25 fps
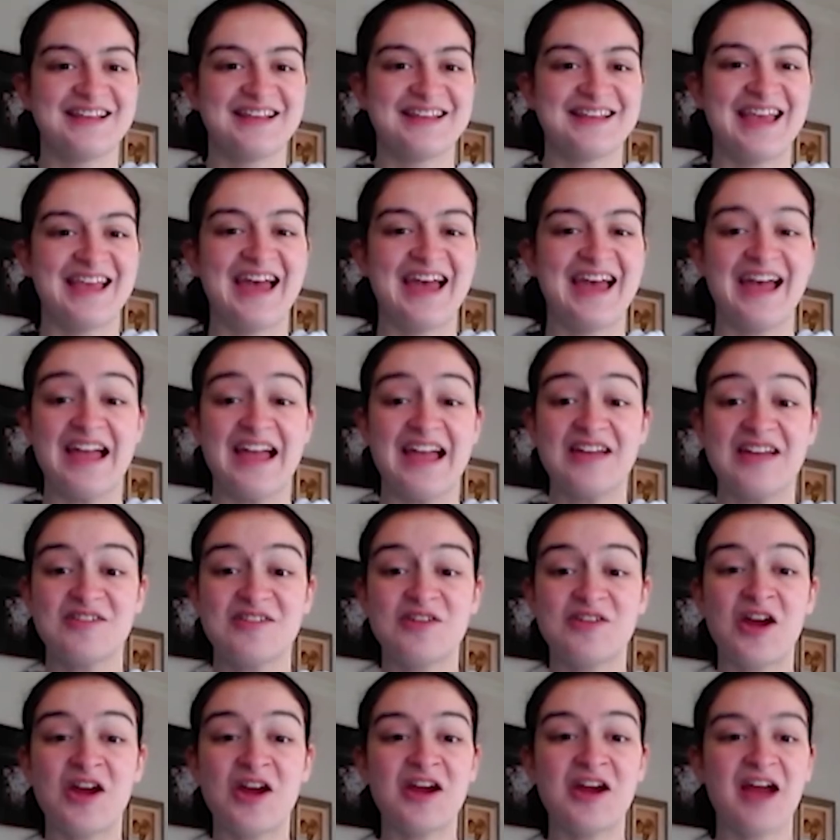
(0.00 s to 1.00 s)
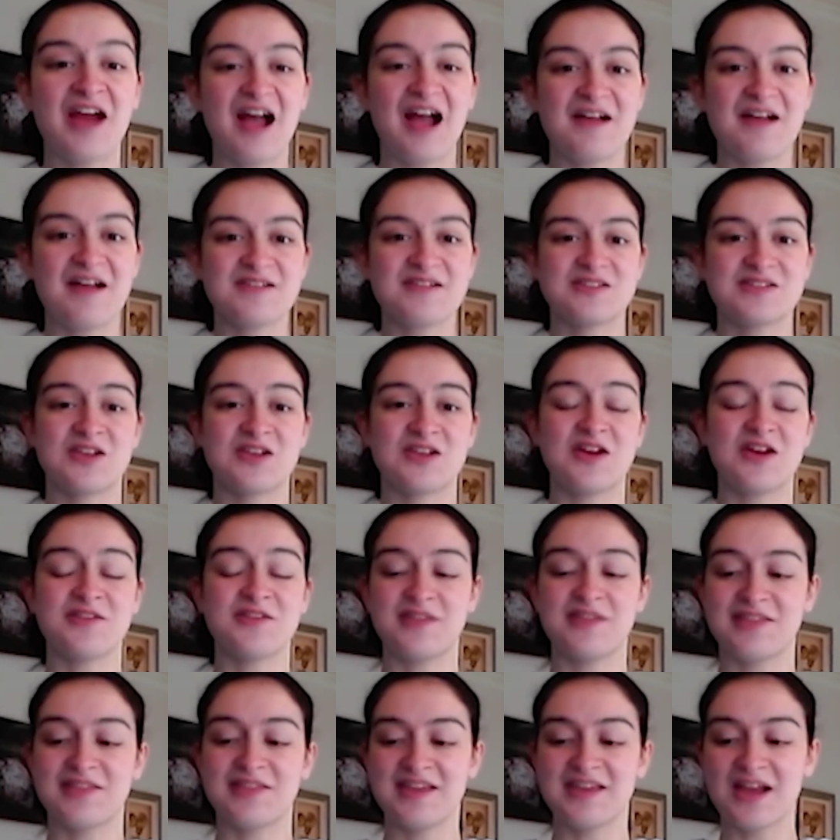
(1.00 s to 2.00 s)
Yeah. No. So the
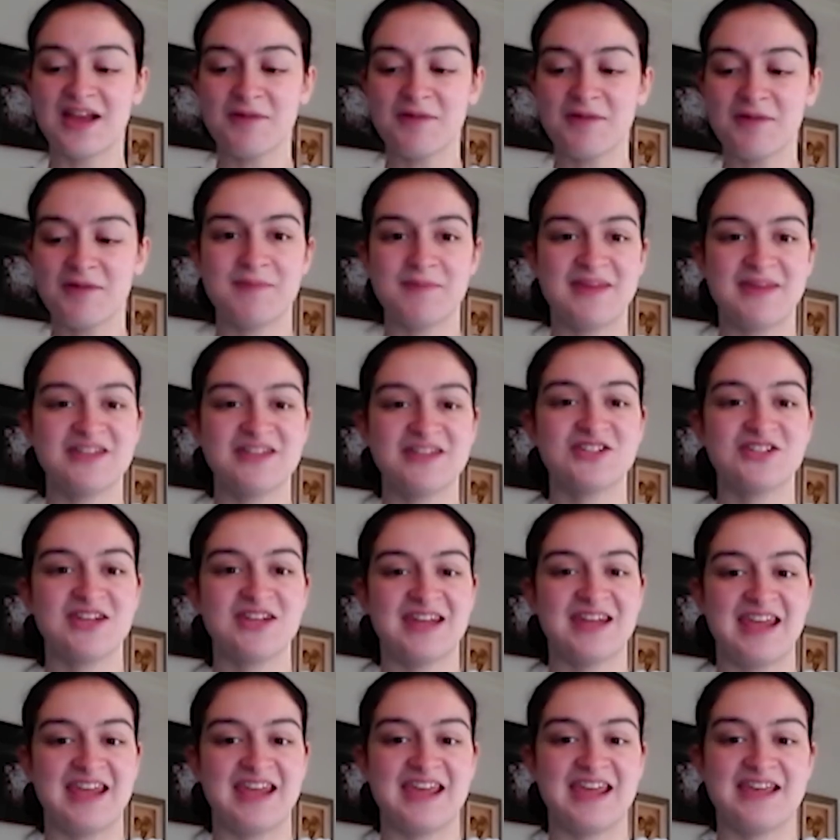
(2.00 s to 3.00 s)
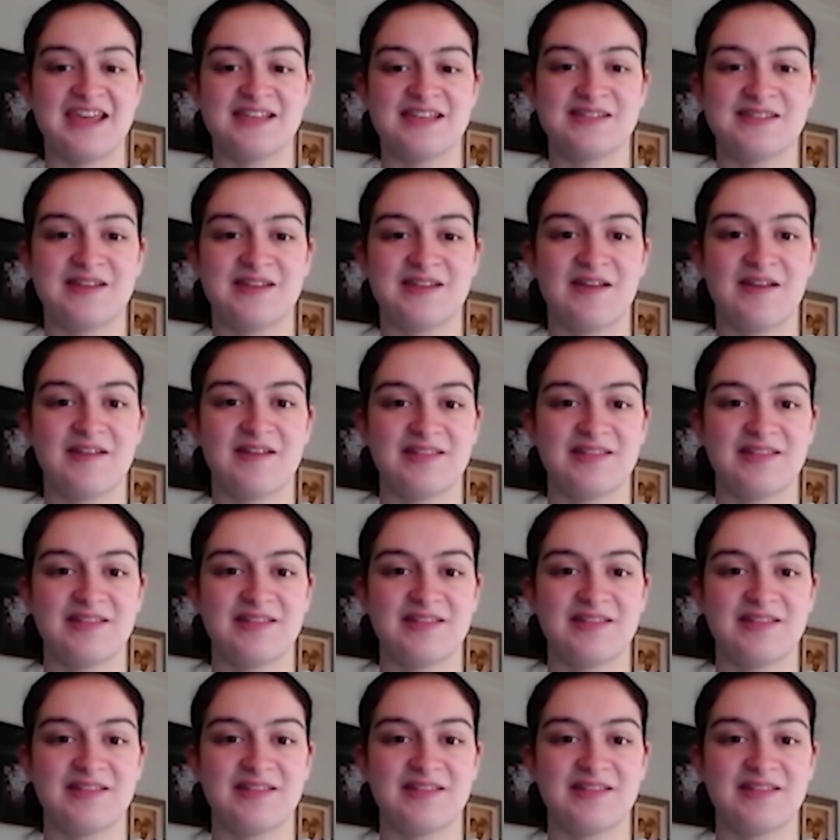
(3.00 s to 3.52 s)
thing I want to mention is